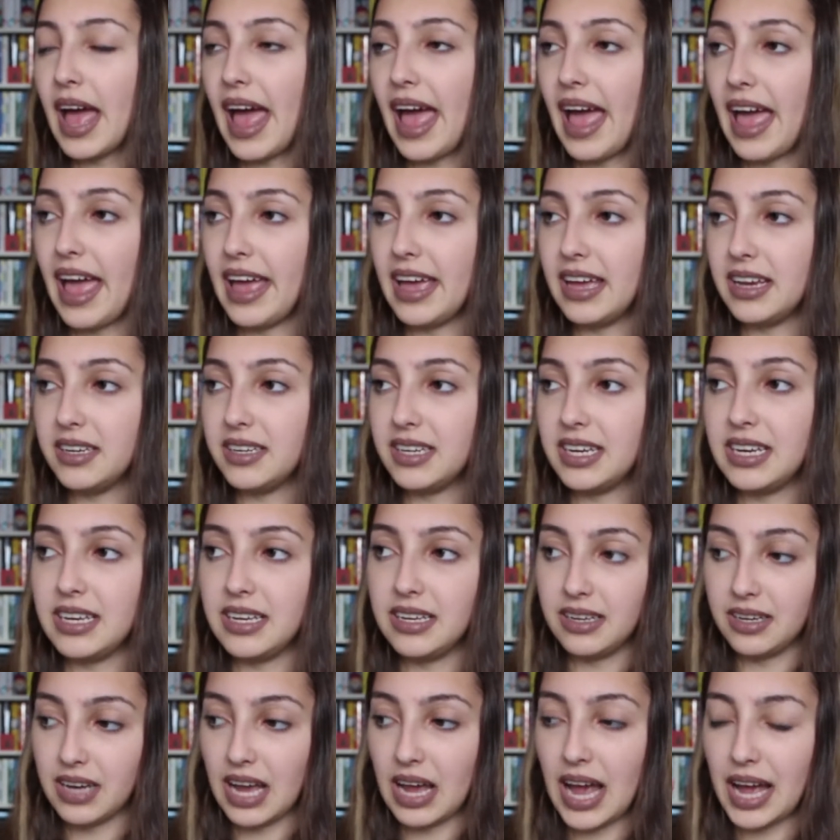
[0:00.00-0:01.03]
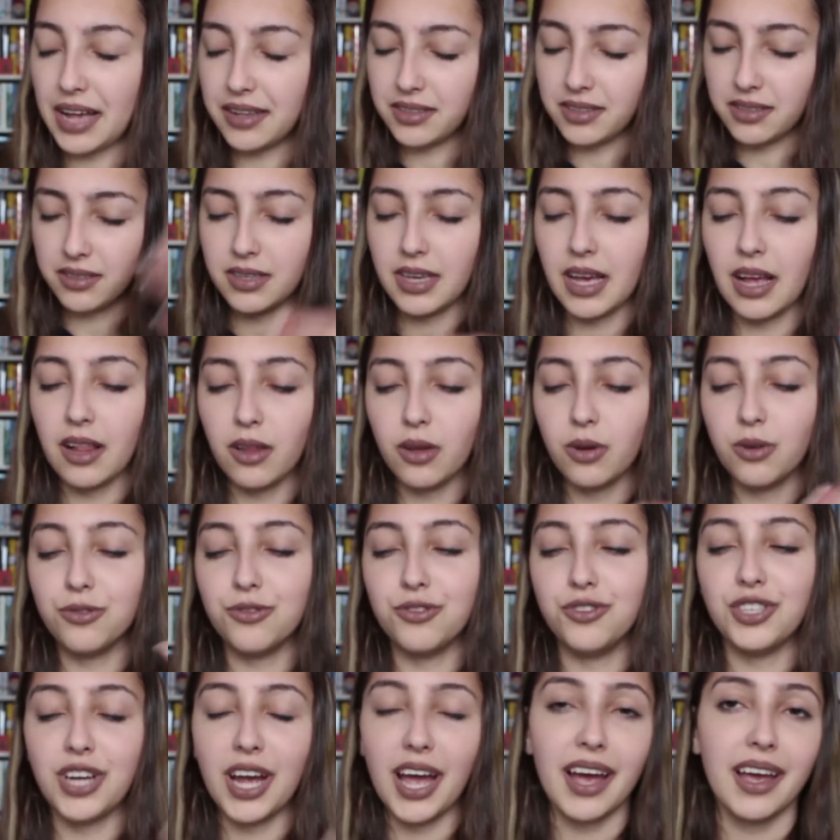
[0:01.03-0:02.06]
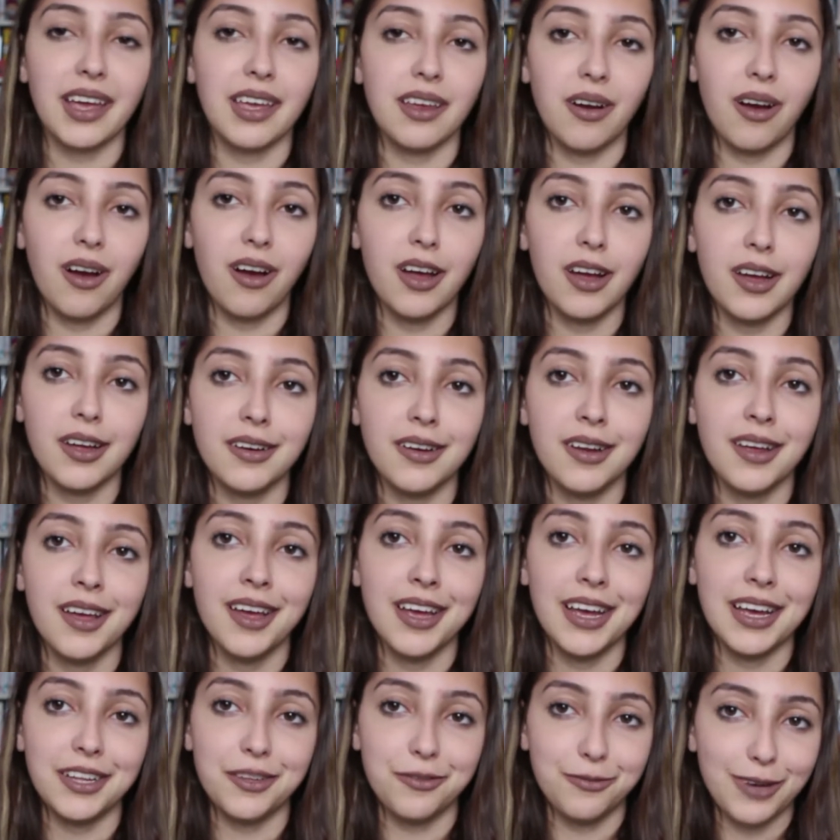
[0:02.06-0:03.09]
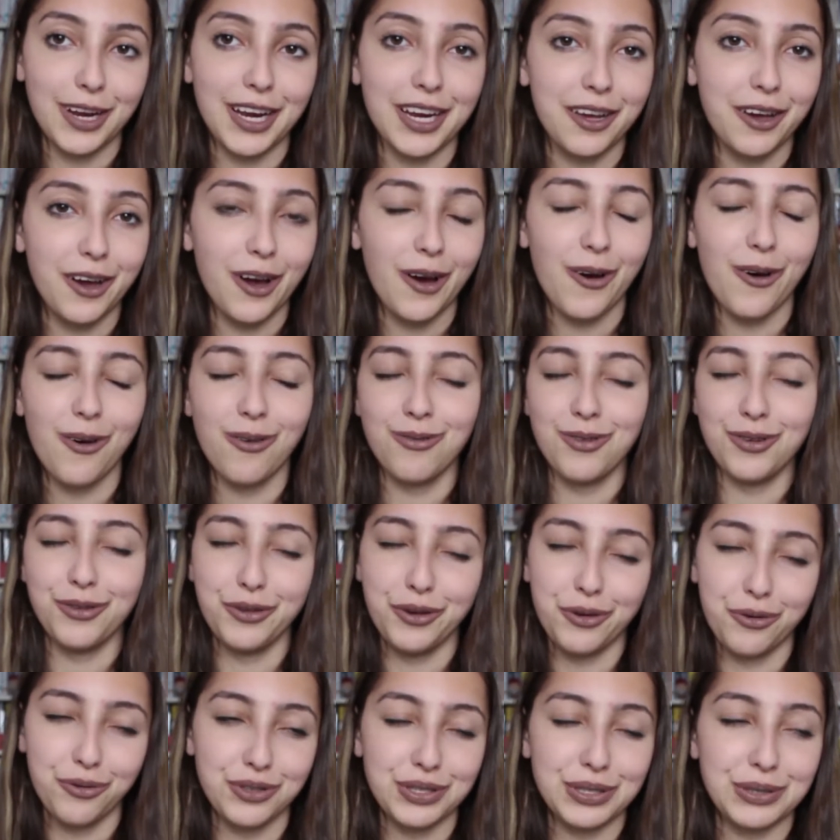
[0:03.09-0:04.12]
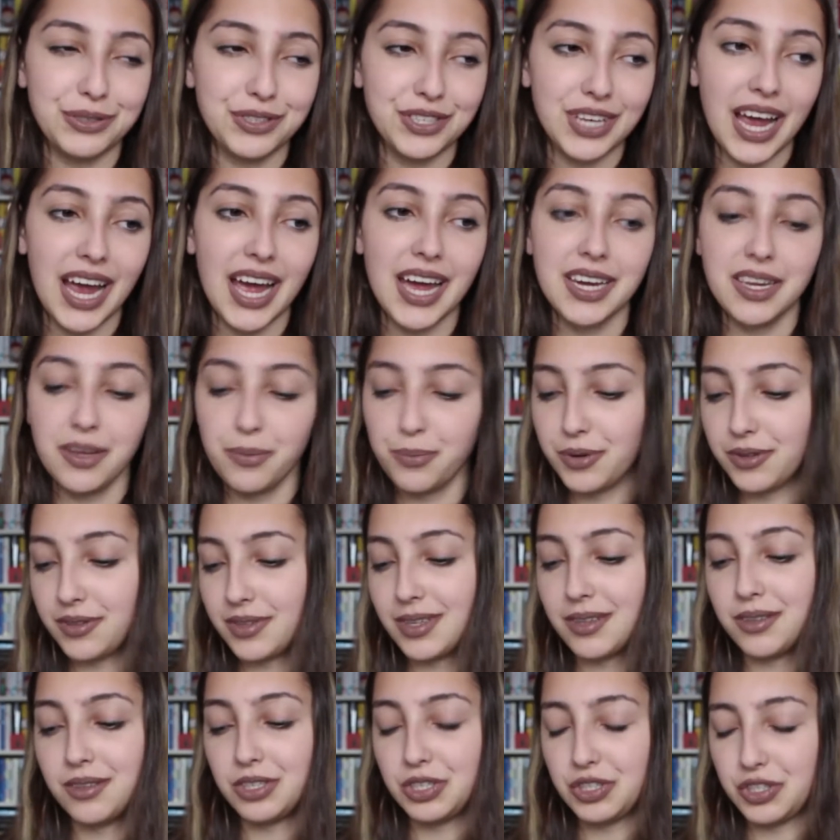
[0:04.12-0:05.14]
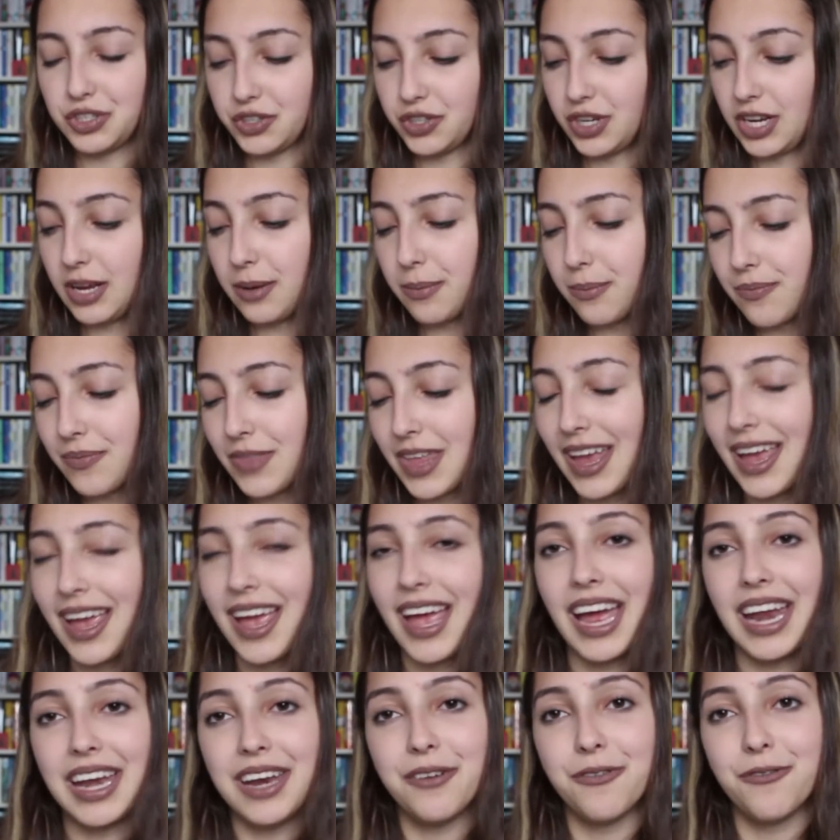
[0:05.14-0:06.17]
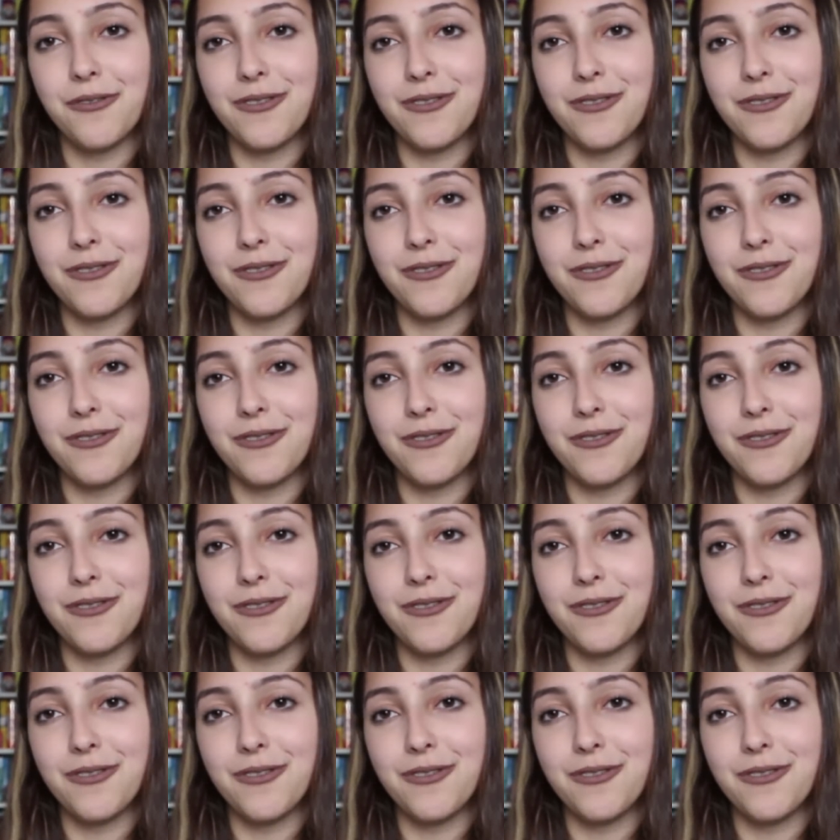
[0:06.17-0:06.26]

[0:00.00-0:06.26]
And he has his yellow jacket on, his raincoat, and he goes outside and he puts it in the stream and it